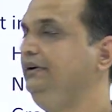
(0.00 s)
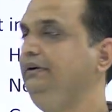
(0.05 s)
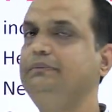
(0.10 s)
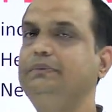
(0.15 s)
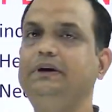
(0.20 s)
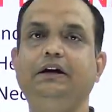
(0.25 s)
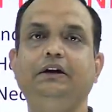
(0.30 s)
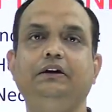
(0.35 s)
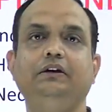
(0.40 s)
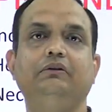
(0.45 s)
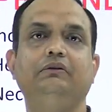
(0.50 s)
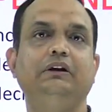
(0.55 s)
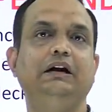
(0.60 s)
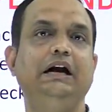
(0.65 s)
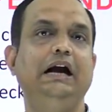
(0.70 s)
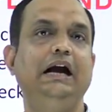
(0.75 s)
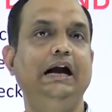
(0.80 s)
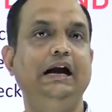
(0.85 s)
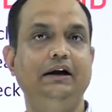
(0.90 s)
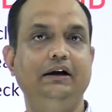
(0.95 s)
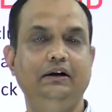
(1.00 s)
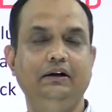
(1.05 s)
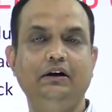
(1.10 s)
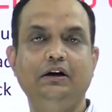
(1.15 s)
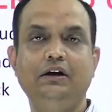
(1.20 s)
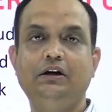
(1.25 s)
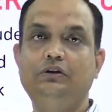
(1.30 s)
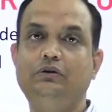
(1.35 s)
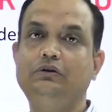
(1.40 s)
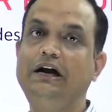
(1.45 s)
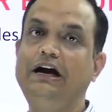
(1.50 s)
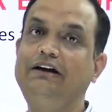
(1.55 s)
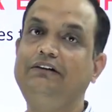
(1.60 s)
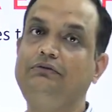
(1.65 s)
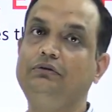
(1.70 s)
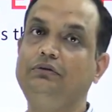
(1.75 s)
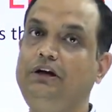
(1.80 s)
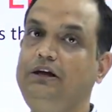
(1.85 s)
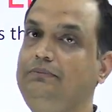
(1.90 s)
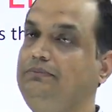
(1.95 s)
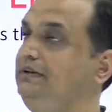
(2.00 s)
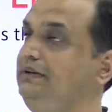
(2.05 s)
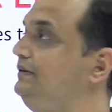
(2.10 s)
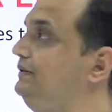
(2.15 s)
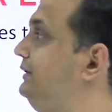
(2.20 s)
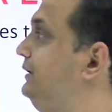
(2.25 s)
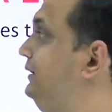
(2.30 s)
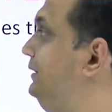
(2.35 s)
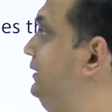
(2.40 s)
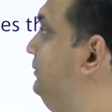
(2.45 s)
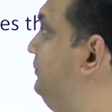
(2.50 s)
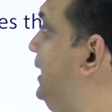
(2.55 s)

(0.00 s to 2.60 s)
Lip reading: femur in your hand, you have to keep this thing in